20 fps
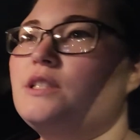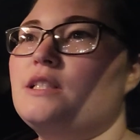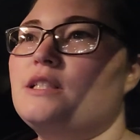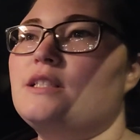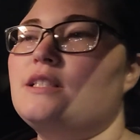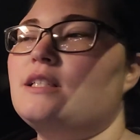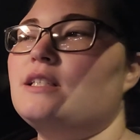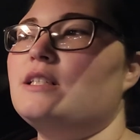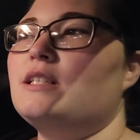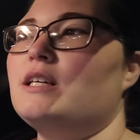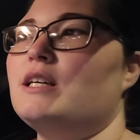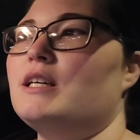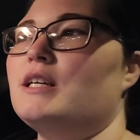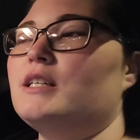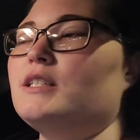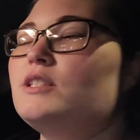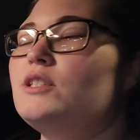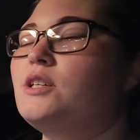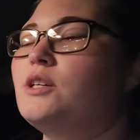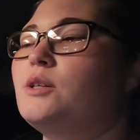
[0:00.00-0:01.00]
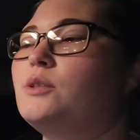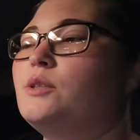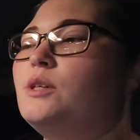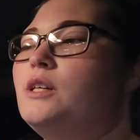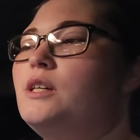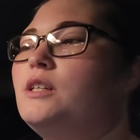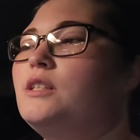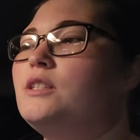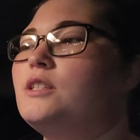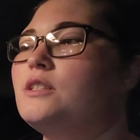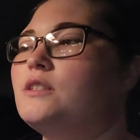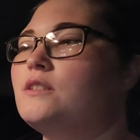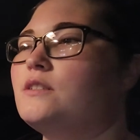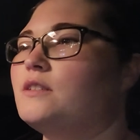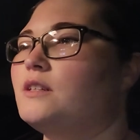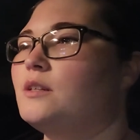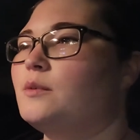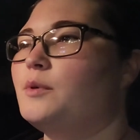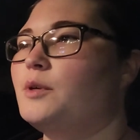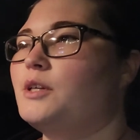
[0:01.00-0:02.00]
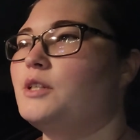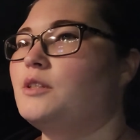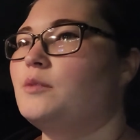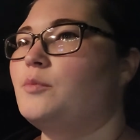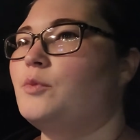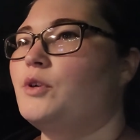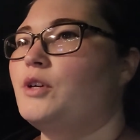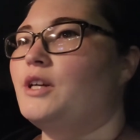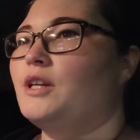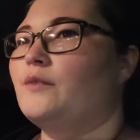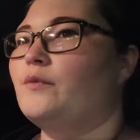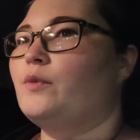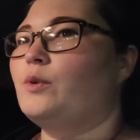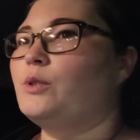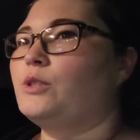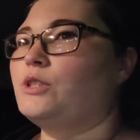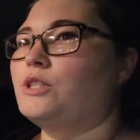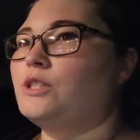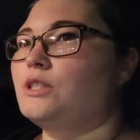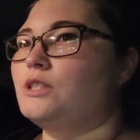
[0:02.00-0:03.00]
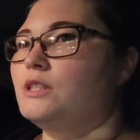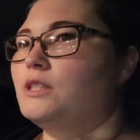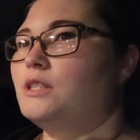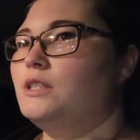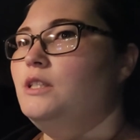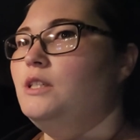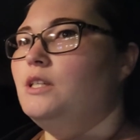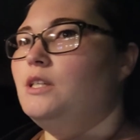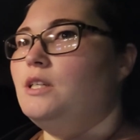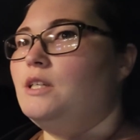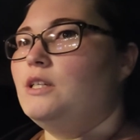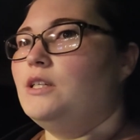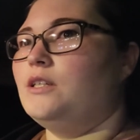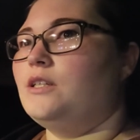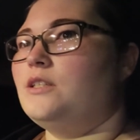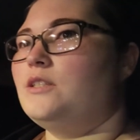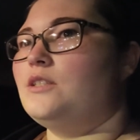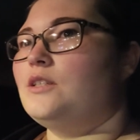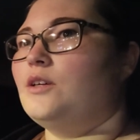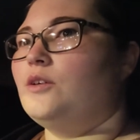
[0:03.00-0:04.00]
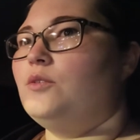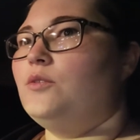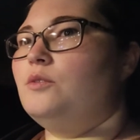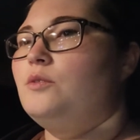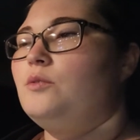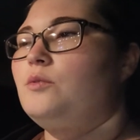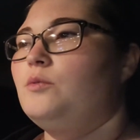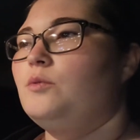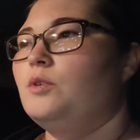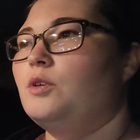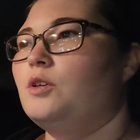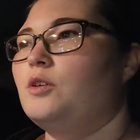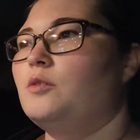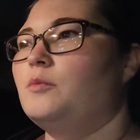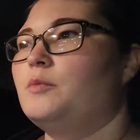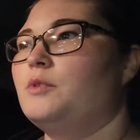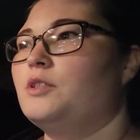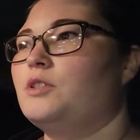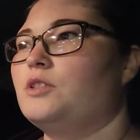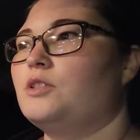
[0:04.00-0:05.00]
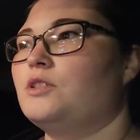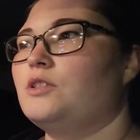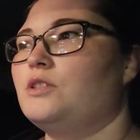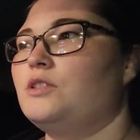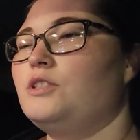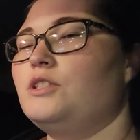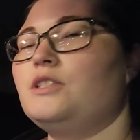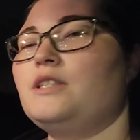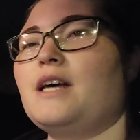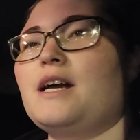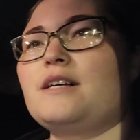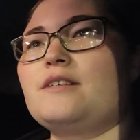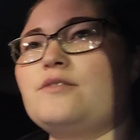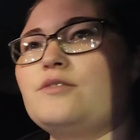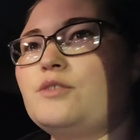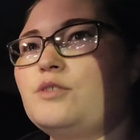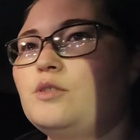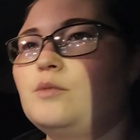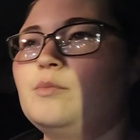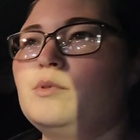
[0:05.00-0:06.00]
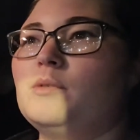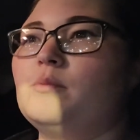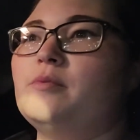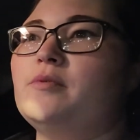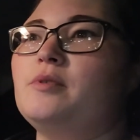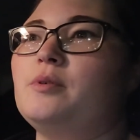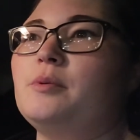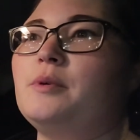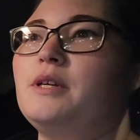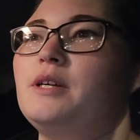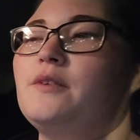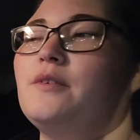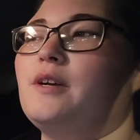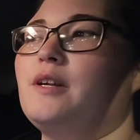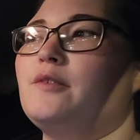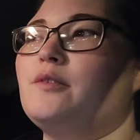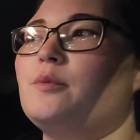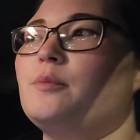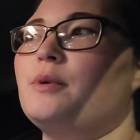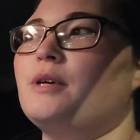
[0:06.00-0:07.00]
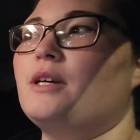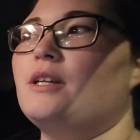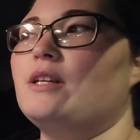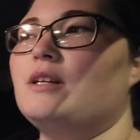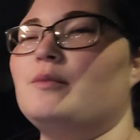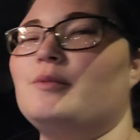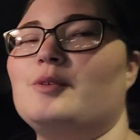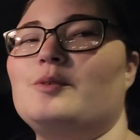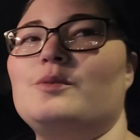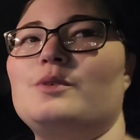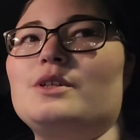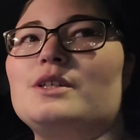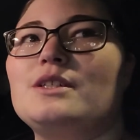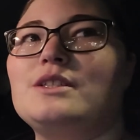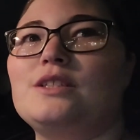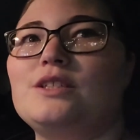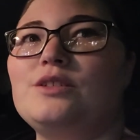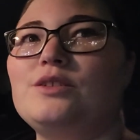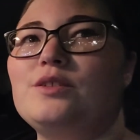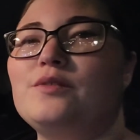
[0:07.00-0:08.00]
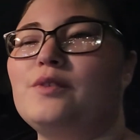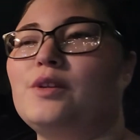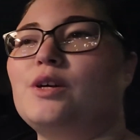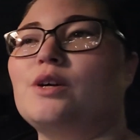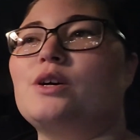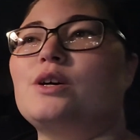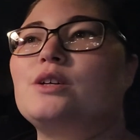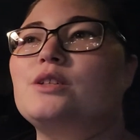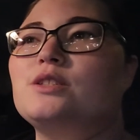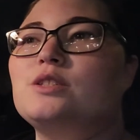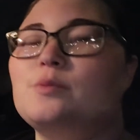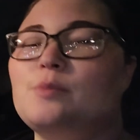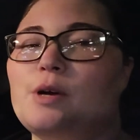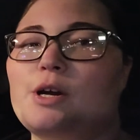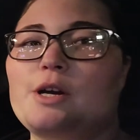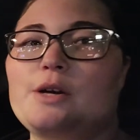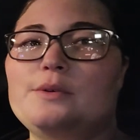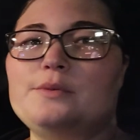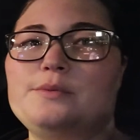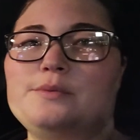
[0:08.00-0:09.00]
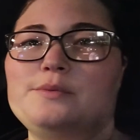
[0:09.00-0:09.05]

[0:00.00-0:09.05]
It's Sunday, so Justin's got to work in the morning, unfortunately. So, we'll go home and just chillax for a little bit before we get ready for bed, and we will continue the vlog on tomorrow.